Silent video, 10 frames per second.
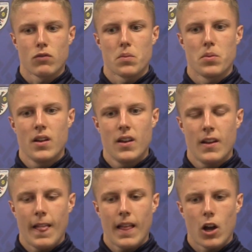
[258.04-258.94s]
Rob
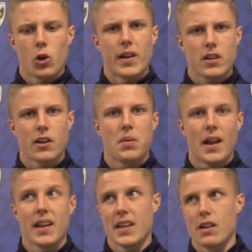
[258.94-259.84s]
always kind of
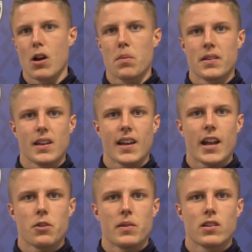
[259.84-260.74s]
played a year up in the
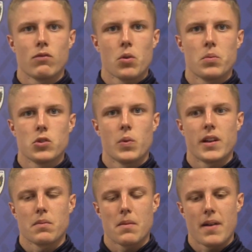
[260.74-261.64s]
academy, so Rob was
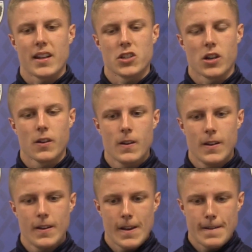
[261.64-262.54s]
always my manager
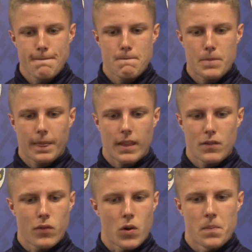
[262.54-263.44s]

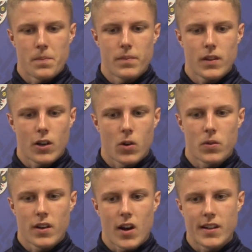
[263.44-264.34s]
from, you know,
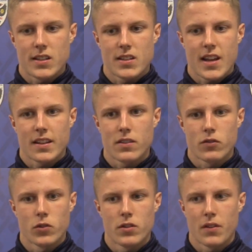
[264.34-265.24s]
the 9 to 10
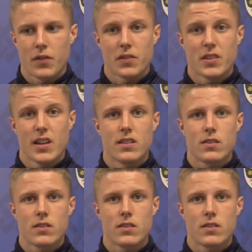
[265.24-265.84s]
through to the 15.